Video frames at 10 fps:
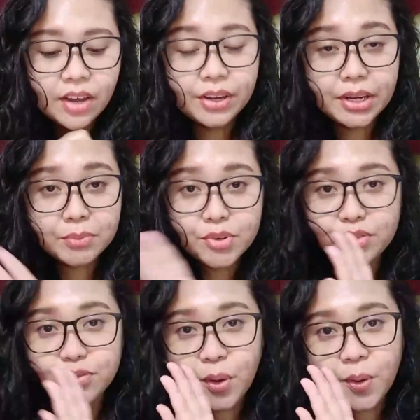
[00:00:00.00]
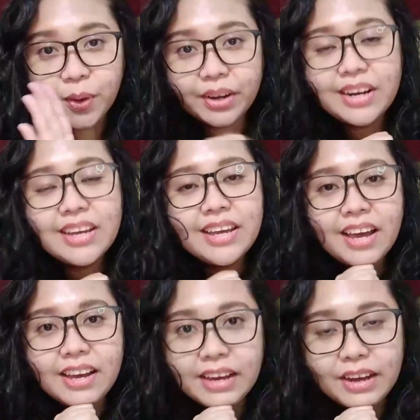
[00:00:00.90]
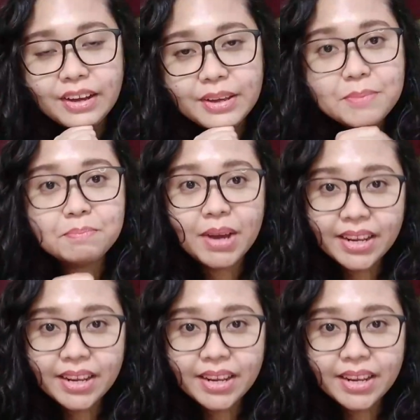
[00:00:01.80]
Okay, number 4. In